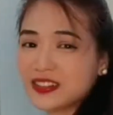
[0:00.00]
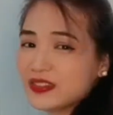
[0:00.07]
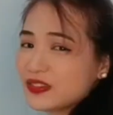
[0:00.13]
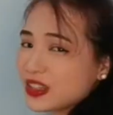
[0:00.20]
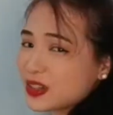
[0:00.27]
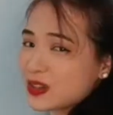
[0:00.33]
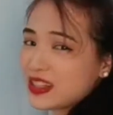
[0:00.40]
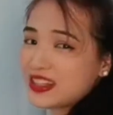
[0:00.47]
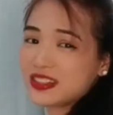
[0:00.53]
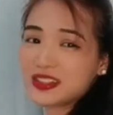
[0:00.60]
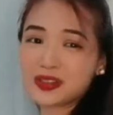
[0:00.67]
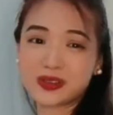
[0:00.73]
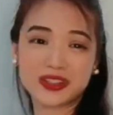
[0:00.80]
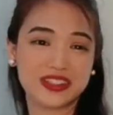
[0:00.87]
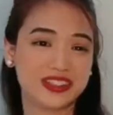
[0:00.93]
very
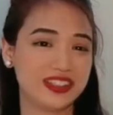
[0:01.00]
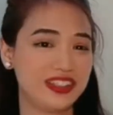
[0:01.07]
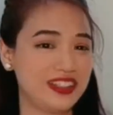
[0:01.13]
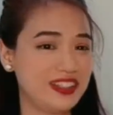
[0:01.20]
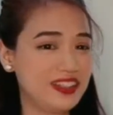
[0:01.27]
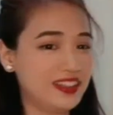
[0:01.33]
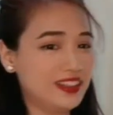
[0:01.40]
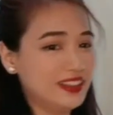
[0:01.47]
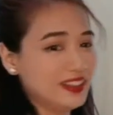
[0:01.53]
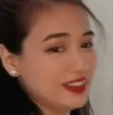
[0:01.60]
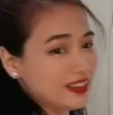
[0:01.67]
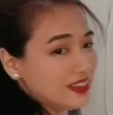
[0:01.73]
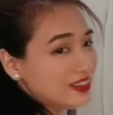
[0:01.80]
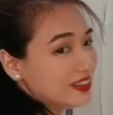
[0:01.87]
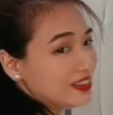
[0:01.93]
indoorsy.
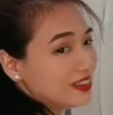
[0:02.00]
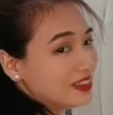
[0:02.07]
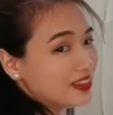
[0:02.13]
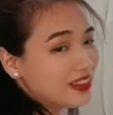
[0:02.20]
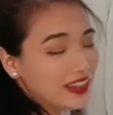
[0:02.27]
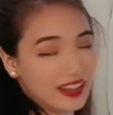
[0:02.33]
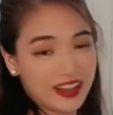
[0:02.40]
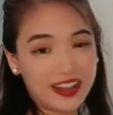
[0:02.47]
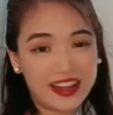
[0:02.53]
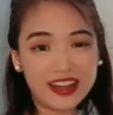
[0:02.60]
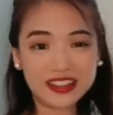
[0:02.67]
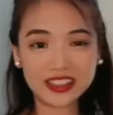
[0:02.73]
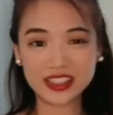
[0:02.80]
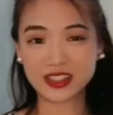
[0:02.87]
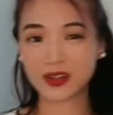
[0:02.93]
I
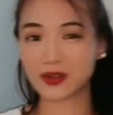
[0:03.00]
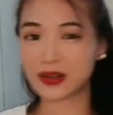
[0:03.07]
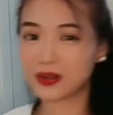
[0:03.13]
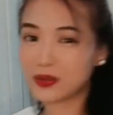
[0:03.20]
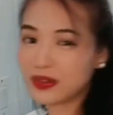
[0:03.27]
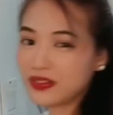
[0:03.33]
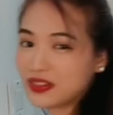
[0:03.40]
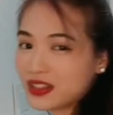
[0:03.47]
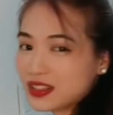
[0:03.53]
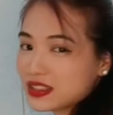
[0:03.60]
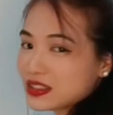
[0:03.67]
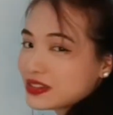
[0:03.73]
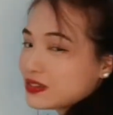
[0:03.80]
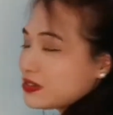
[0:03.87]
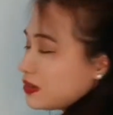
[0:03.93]
actually go out with
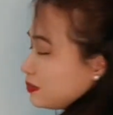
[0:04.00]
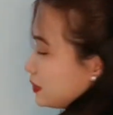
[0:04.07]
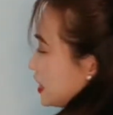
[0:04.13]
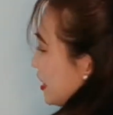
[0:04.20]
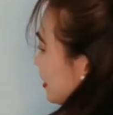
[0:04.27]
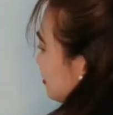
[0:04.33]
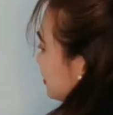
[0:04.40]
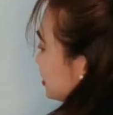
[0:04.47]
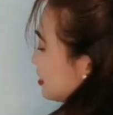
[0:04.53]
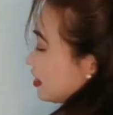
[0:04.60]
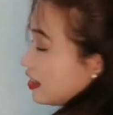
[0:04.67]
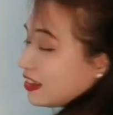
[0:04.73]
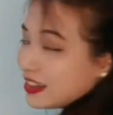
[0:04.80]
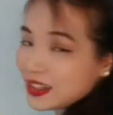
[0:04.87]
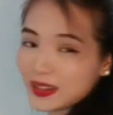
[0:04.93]
this from time to
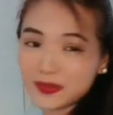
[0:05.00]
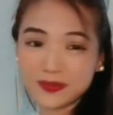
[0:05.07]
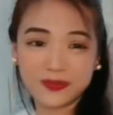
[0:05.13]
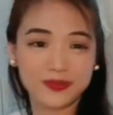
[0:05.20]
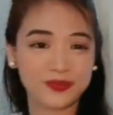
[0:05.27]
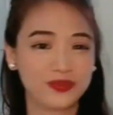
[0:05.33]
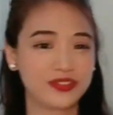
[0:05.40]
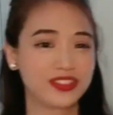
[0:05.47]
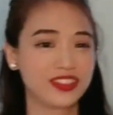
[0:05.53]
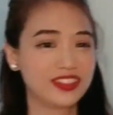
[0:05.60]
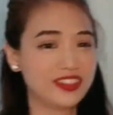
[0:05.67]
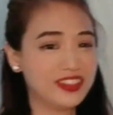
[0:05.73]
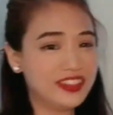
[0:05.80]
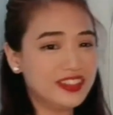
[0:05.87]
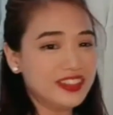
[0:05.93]
time.
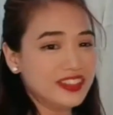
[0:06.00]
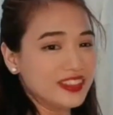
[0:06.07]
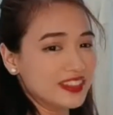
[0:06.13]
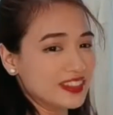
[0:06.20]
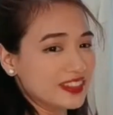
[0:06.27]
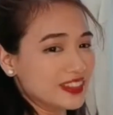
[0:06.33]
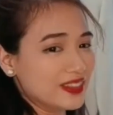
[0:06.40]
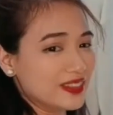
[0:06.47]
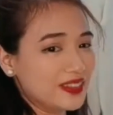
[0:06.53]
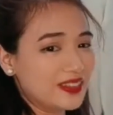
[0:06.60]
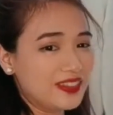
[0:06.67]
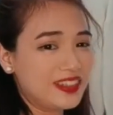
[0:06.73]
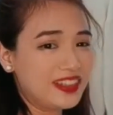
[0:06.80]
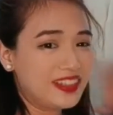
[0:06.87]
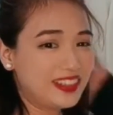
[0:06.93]
So
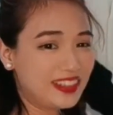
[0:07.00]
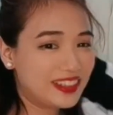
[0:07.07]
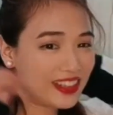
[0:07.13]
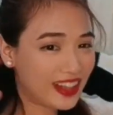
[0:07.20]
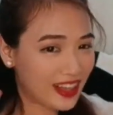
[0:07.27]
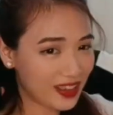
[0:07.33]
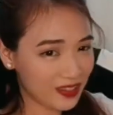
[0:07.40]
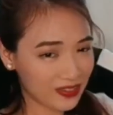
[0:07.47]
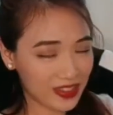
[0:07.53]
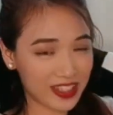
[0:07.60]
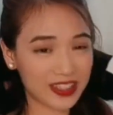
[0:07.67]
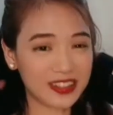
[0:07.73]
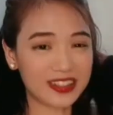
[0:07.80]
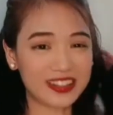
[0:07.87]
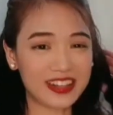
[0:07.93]
I
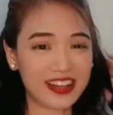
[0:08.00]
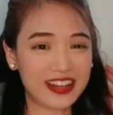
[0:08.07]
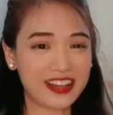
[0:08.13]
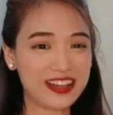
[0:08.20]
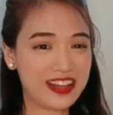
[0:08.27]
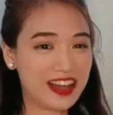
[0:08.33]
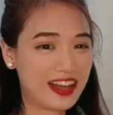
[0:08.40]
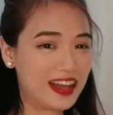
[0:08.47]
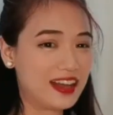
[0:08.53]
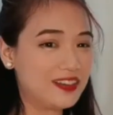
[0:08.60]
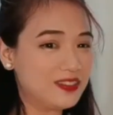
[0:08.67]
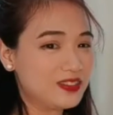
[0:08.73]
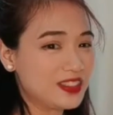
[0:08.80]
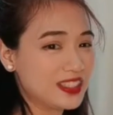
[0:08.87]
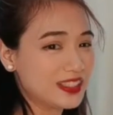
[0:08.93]
figured I have
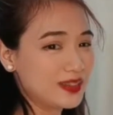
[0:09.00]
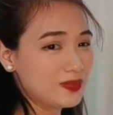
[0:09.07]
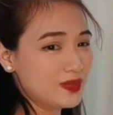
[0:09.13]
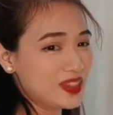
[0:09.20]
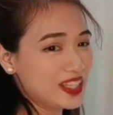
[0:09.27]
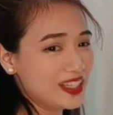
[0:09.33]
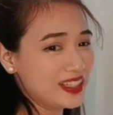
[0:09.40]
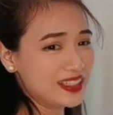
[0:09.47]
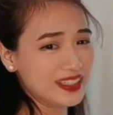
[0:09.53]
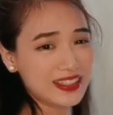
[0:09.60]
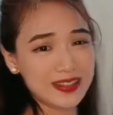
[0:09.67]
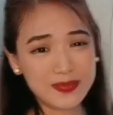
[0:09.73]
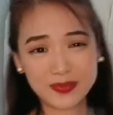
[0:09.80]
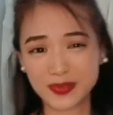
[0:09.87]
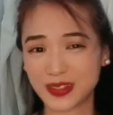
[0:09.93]
something
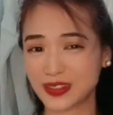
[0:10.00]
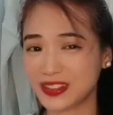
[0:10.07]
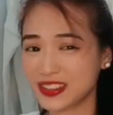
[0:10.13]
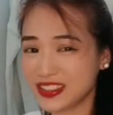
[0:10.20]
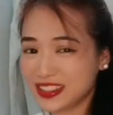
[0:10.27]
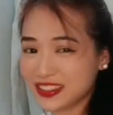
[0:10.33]
simple